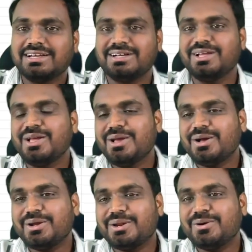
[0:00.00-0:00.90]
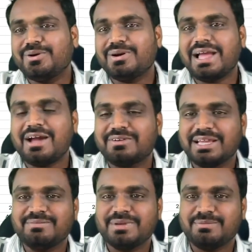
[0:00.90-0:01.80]
have
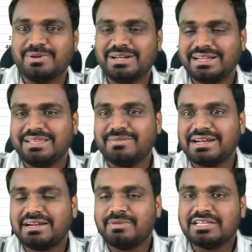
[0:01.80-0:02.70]
10 people email, right?